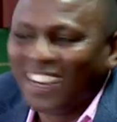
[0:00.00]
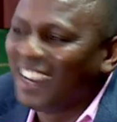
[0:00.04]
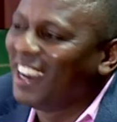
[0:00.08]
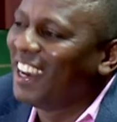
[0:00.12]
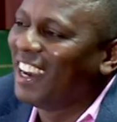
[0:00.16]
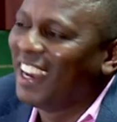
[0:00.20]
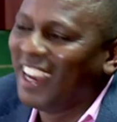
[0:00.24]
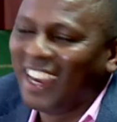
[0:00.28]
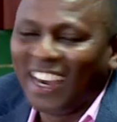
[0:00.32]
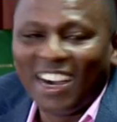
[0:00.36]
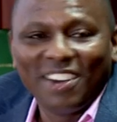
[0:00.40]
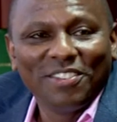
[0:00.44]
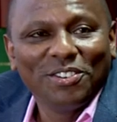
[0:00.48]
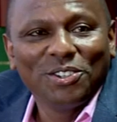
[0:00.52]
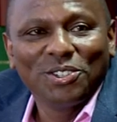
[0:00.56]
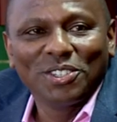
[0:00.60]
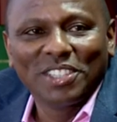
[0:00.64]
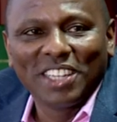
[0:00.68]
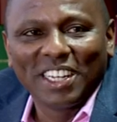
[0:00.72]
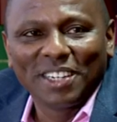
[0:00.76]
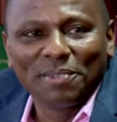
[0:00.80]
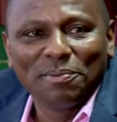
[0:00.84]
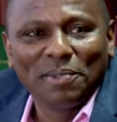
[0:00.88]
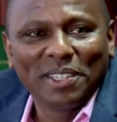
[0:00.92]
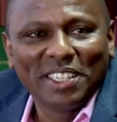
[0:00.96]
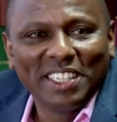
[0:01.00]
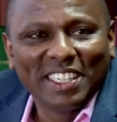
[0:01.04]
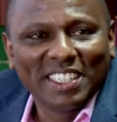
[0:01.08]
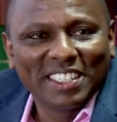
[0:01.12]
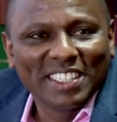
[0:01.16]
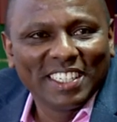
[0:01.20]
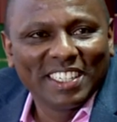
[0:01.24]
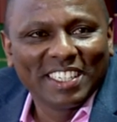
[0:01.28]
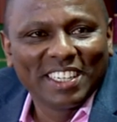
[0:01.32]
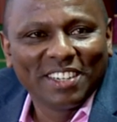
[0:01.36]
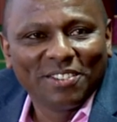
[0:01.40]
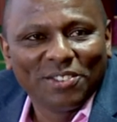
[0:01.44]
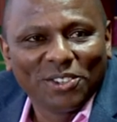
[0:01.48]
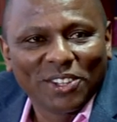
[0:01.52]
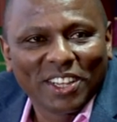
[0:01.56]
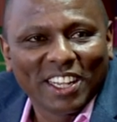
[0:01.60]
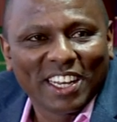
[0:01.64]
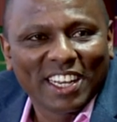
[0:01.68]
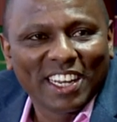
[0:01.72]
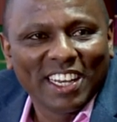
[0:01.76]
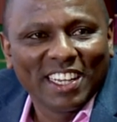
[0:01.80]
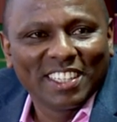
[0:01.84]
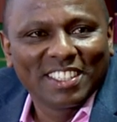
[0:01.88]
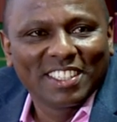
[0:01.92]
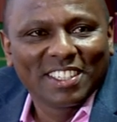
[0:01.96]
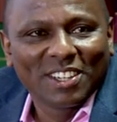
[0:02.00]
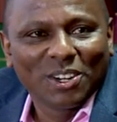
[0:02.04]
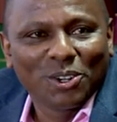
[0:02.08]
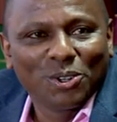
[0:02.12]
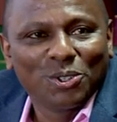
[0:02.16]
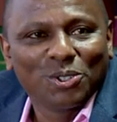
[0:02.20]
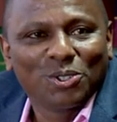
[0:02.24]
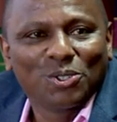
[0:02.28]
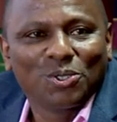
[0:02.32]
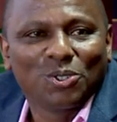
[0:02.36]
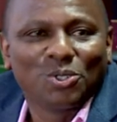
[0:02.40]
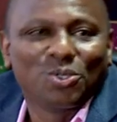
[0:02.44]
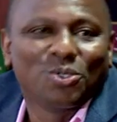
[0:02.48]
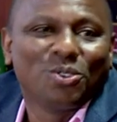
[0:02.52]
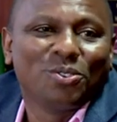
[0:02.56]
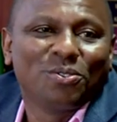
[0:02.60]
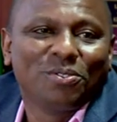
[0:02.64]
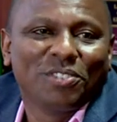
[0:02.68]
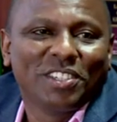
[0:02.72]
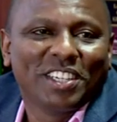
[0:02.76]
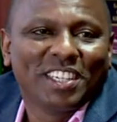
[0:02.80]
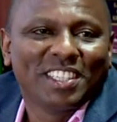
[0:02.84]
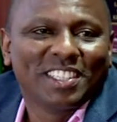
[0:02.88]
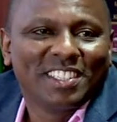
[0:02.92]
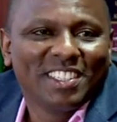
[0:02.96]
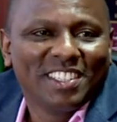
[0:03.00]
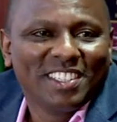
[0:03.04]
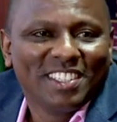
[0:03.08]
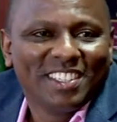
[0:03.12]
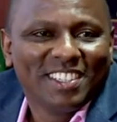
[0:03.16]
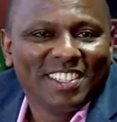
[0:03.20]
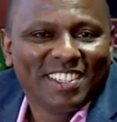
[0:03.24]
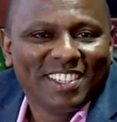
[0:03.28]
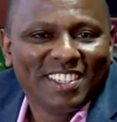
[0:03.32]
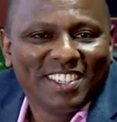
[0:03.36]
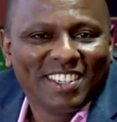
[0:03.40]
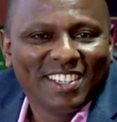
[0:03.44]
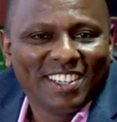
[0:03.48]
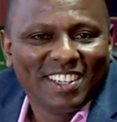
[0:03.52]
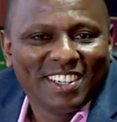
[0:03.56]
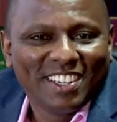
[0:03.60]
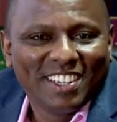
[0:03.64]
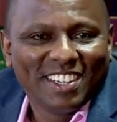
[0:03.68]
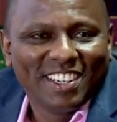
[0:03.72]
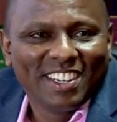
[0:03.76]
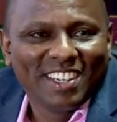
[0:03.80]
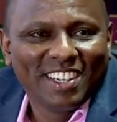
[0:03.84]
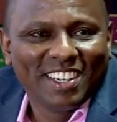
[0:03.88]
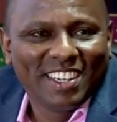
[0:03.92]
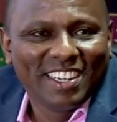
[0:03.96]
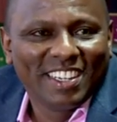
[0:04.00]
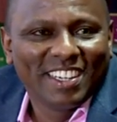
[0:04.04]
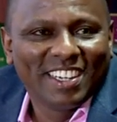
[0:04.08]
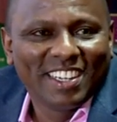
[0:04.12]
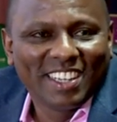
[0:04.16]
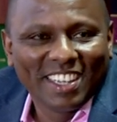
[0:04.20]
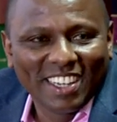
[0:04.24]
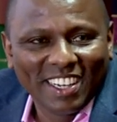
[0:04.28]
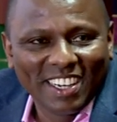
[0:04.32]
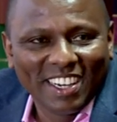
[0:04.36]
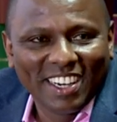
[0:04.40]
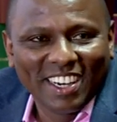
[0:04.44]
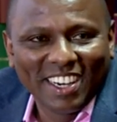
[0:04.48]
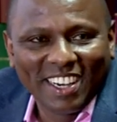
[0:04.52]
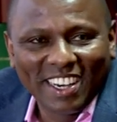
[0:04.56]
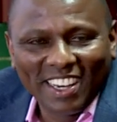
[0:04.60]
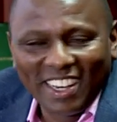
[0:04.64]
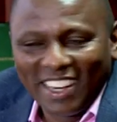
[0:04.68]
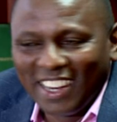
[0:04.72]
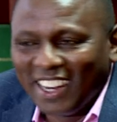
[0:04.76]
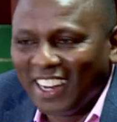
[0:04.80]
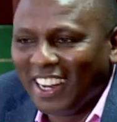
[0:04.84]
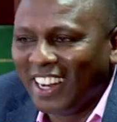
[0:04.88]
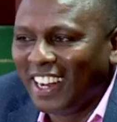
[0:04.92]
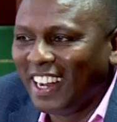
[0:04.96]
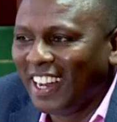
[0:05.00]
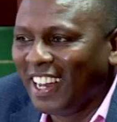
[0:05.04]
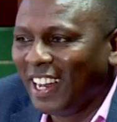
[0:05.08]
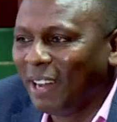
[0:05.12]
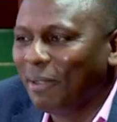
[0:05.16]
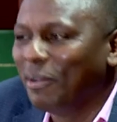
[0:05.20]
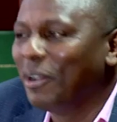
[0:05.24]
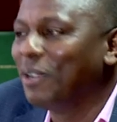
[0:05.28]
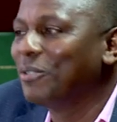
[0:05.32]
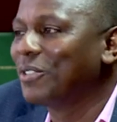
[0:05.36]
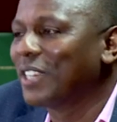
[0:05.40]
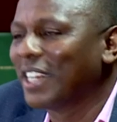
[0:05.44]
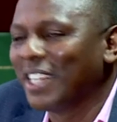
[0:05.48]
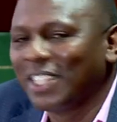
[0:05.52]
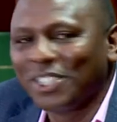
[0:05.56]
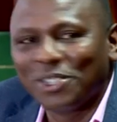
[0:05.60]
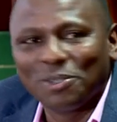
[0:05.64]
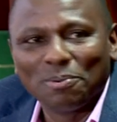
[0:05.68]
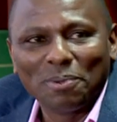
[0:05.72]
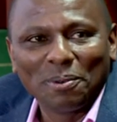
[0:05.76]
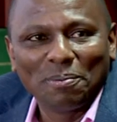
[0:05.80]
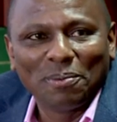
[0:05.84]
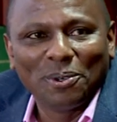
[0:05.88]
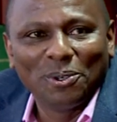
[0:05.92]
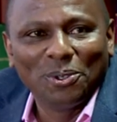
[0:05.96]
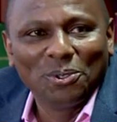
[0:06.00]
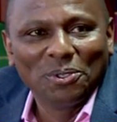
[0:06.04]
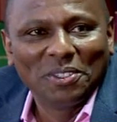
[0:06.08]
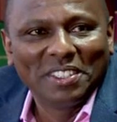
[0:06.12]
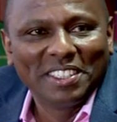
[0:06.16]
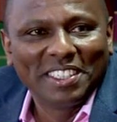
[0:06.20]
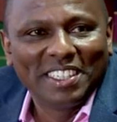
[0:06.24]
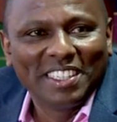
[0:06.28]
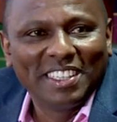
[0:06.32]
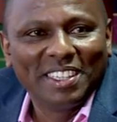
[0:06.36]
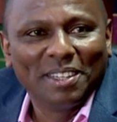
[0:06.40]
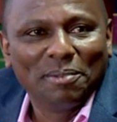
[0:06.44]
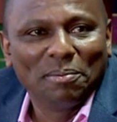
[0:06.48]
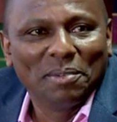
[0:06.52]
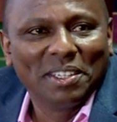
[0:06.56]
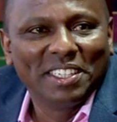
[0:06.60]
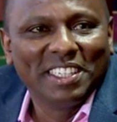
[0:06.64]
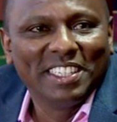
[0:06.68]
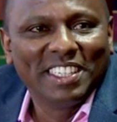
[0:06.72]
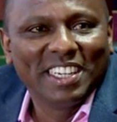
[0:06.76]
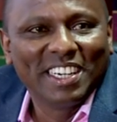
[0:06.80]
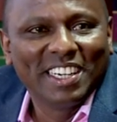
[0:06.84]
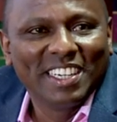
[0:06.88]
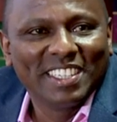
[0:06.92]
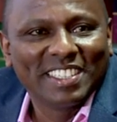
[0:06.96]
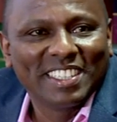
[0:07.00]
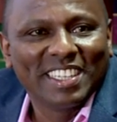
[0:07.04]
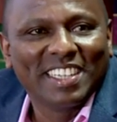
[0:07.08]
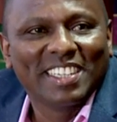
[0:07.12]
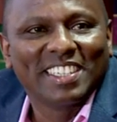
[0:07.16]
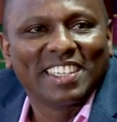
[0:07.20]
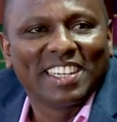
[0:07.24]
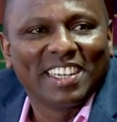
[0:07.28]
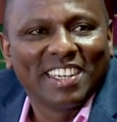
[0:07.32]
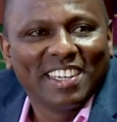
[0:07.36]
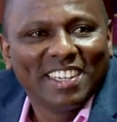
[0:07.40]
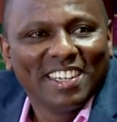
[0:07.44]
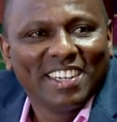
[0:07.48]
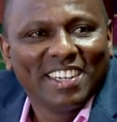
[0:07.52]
I have used that media center for the last close to 12 years. And uh, I am a friend to people who sit in the media center.